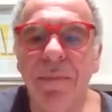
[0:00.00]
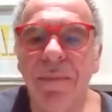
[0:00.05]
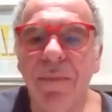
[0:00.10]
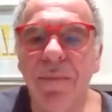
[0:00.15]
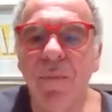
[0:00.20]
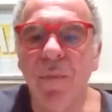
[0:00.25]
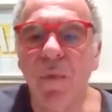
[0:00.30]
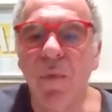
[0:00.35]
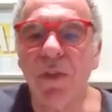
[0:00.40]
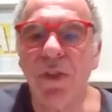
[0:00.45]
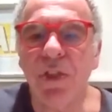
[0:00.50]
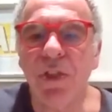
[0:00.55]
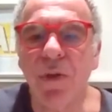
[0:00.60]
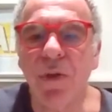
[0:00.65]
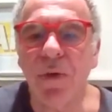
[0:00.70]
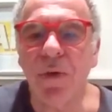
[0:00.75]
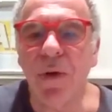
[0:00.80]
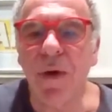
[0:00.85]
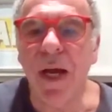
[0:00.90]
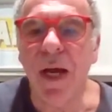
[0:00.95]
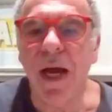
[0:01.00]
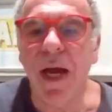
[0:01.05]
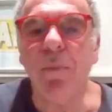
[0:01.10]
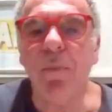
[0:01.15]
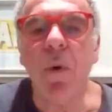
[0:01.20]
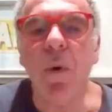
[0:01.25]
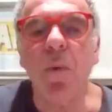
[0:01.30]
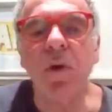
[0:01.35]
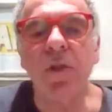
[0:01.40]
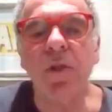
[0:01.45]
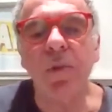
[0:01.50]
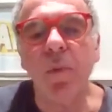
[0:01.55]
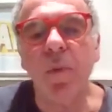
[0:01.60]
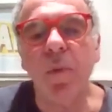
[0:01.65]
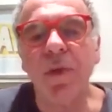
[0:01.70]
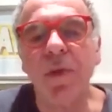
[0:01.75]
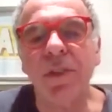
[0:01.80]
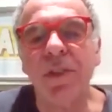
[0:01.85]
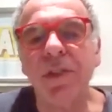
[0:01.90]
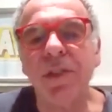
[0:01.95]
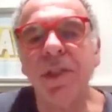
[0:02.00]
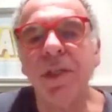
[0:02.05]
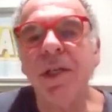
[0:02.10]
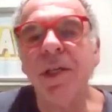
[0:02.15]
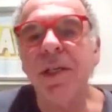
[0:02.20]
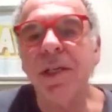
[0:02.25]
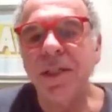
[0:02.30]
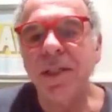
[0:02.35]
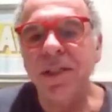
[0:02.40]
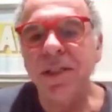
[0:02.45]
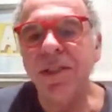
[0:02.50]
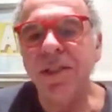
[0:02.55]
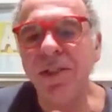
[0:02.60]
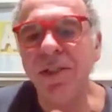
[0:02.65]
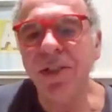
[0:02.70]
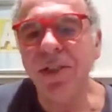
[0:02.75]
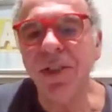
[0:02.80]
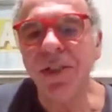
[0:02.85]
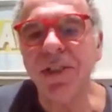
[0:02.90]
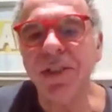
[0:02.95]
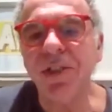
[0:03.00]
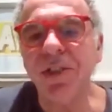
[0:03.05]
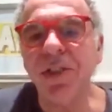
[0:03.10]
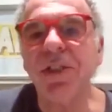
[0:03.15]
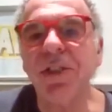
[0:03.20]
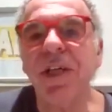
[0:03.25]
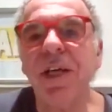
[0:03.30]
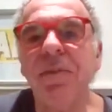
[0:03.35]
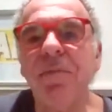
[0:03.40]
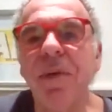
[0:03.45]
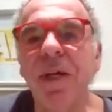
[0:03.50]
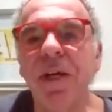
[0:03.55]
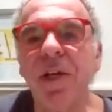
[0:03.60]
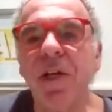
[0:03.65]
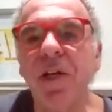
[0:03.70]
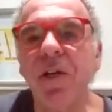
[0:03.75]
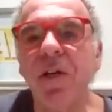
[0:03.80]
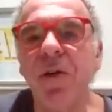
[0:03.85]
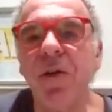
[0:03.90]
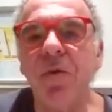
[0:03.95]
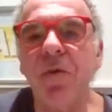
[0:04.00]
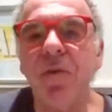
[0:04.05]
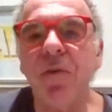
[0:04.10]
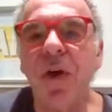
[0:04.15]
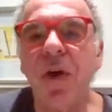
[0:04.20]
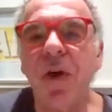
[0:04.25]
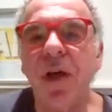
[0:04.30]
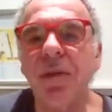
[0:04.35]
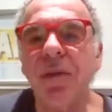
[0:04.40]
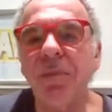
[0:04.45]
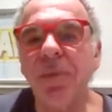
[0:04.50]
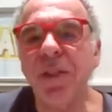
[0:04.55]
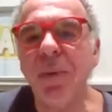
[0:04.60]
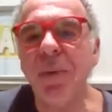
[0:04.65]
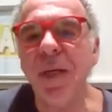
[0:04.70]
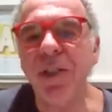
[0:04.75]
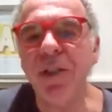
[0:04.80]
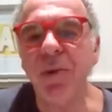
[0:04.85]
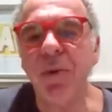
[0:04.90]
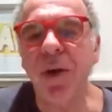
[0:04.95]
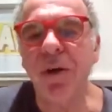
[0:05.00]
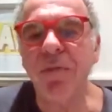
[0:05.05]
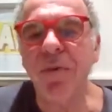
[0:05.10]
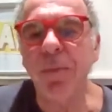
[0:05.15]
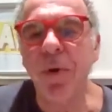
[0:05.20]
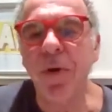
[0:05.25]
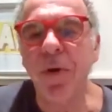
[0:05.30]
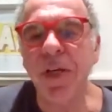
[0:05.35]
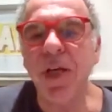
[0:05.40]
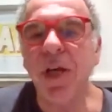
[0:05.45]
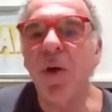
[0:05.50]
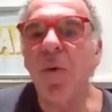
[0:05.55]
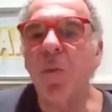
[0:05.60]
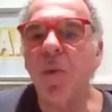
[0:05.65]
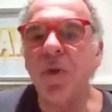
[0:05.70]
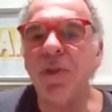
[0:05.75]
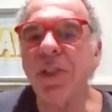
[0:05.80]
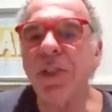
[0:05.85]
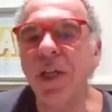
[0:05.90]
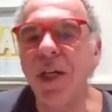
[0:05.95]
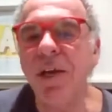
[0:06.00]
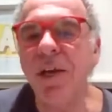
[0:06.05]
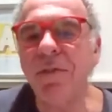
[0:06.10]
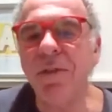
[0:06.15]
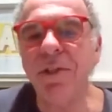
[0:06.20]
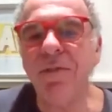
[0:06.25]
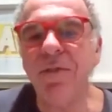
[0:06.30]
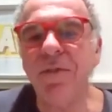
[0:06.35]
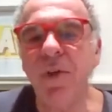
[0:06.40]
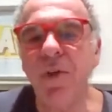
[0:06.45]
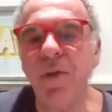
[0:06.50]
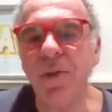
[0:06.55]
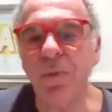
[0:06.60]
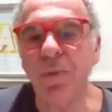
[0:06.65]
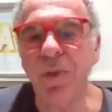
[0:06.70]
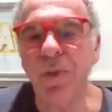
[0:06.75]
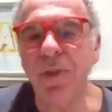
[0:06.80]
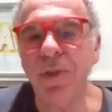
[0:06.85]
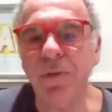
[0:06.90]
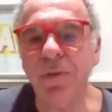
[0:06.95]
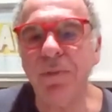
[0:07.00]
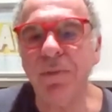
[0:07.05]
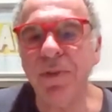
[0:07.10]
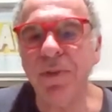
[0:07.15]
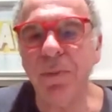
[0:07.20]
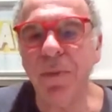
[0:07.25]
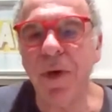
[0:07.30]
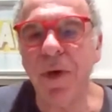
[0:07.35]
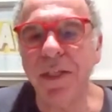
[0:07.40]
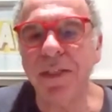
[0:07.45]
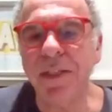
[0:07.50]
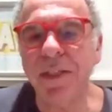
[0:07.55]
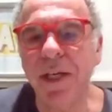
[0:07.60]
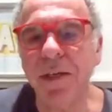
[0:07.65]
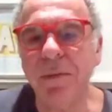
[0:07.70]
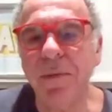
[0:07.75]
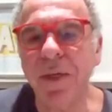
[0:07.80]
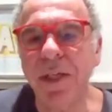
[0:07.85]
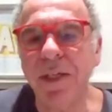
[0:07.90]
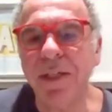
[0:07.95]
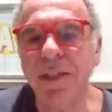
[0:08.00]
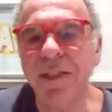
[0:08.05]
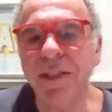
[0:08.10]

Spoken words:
What's your what's just to give me a clue, rather than me speaking to everybody, what's the level of yours? Do you mind telling me?